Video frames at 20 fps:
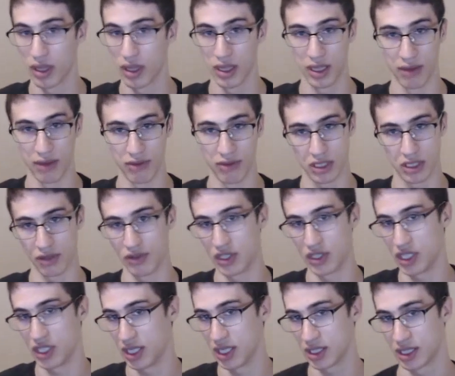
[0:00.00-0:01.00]
Give yourself a
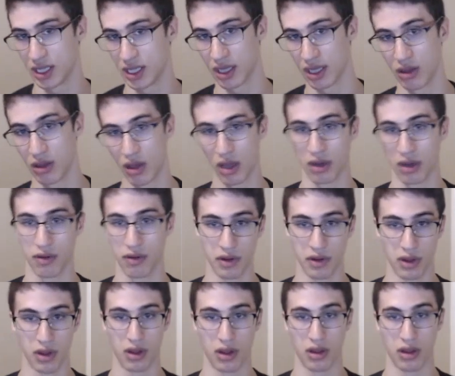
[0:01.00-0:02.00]
chance to get a lot
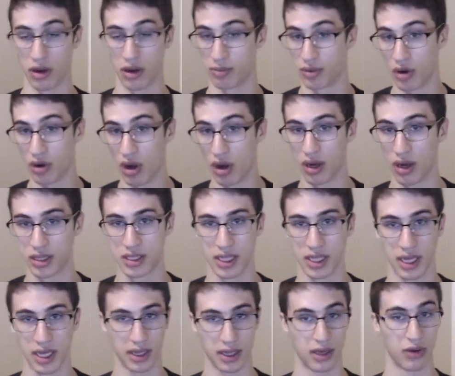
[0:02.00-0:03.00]
of procs
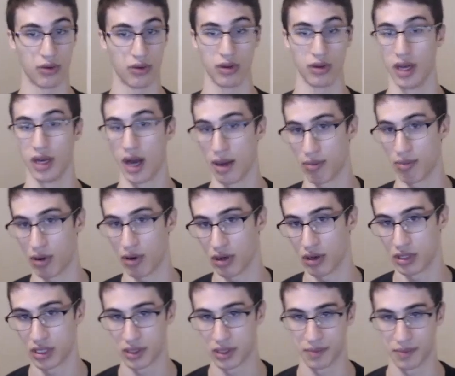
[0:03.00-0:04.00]
and get a really high
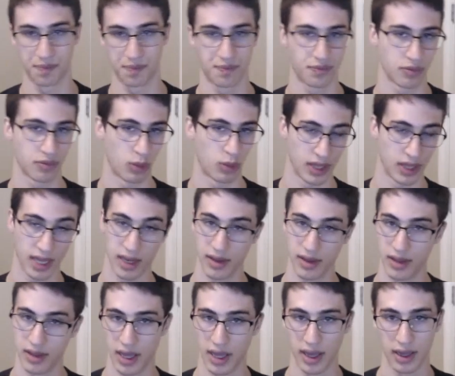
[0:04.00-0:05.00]
parse. But at the end of the
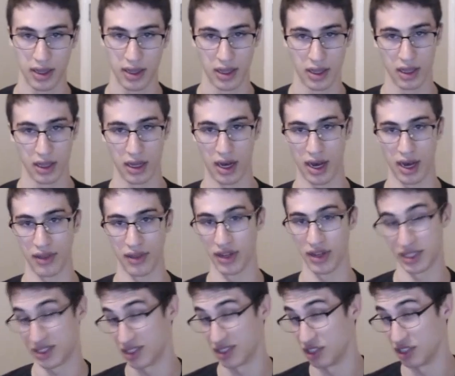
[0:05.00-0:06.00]
day, I think
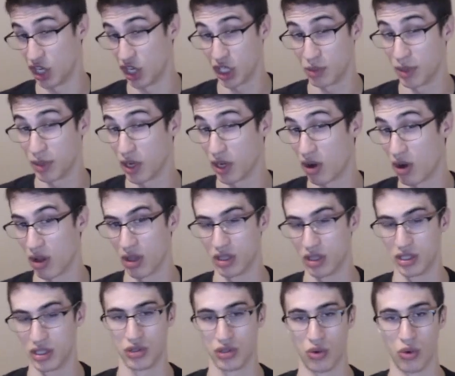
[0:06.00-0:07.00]
it's a judgment call on
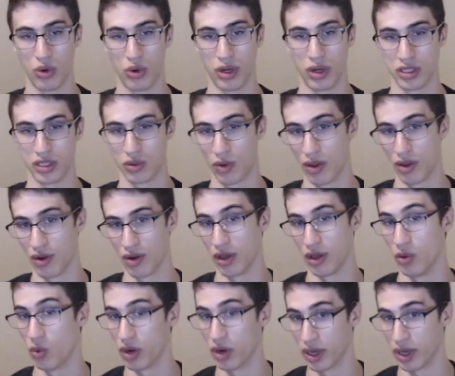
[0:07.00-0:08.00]
Sword as to whether or not you
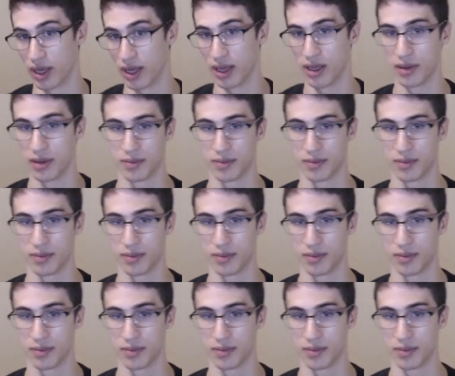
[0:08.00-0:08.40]
want to get it.